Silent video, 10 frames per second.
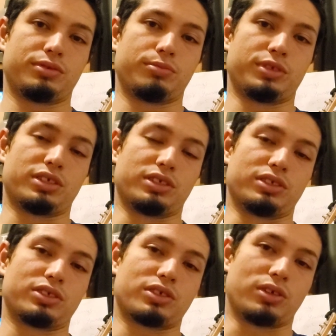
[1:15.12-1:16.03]
because
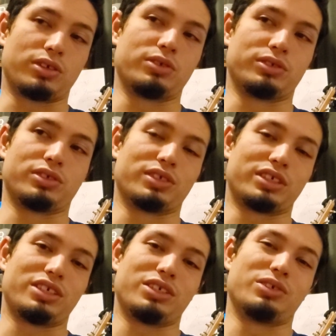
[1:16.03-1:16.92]
cardio is going to
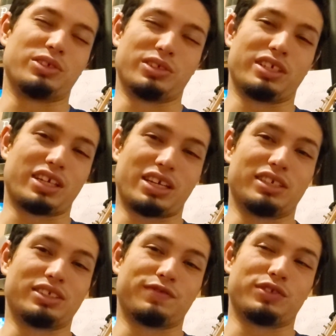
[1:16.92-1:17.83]
kill your
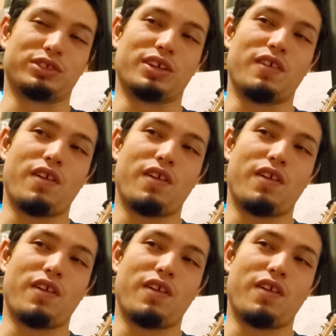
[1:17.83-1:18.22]
gains if you're